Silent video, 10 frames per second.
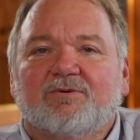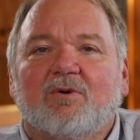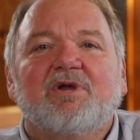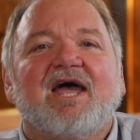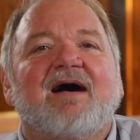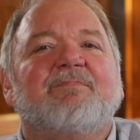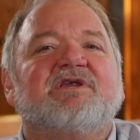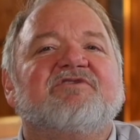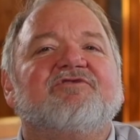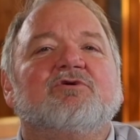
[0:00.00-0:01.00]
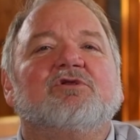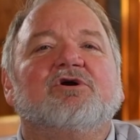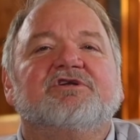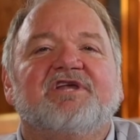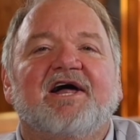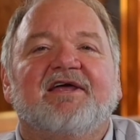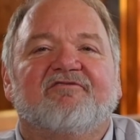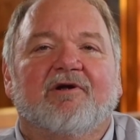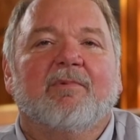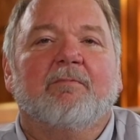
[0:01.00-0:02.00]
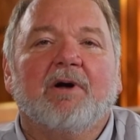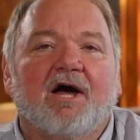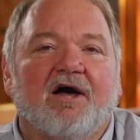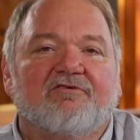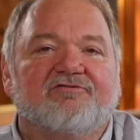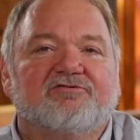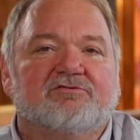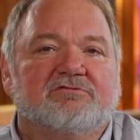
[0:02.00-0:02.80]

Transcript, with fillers: What would happen if you looked at it from above?